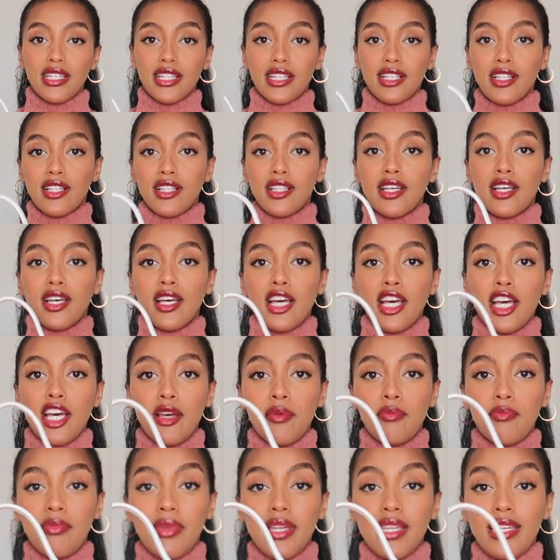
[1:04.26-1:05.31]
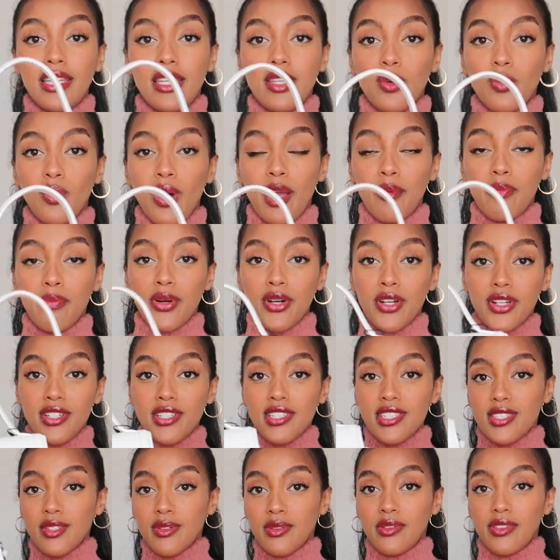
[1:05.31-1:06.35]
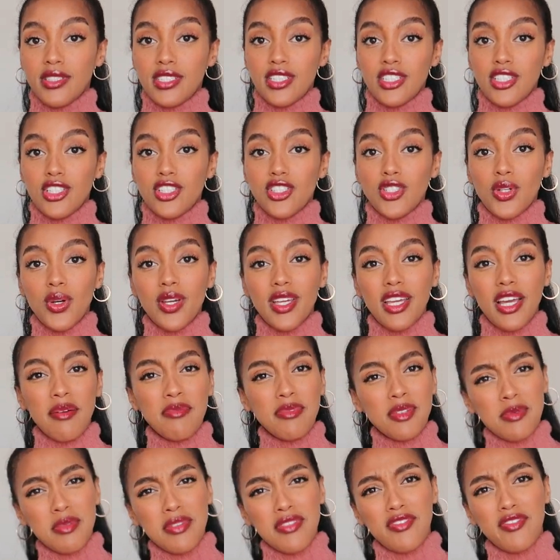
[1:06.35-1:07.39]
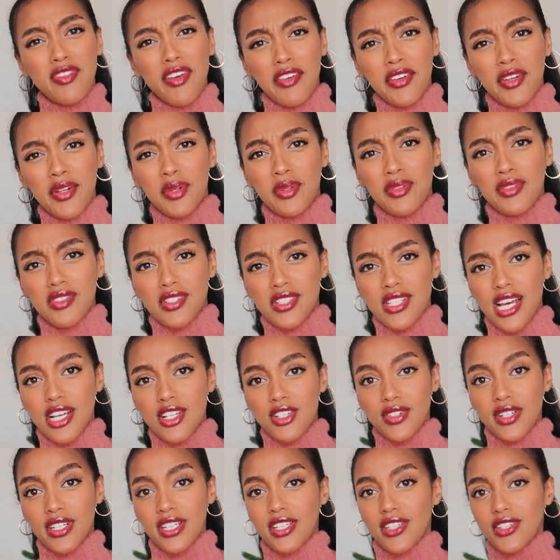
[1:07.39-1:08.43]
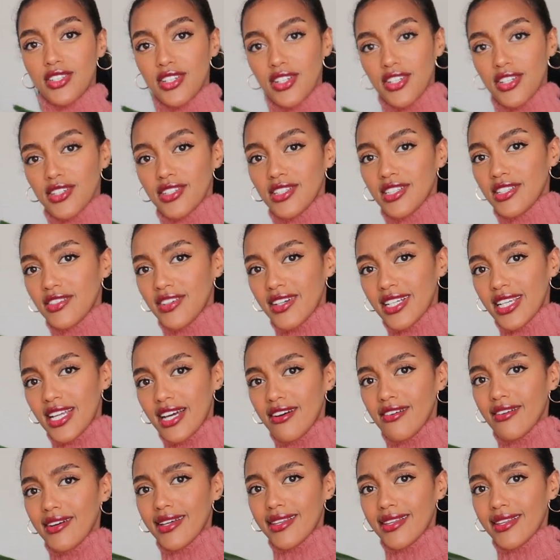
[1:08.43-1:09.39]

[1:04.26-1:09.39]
little mini white purse, which is showing up to be very oversaturated currently right now.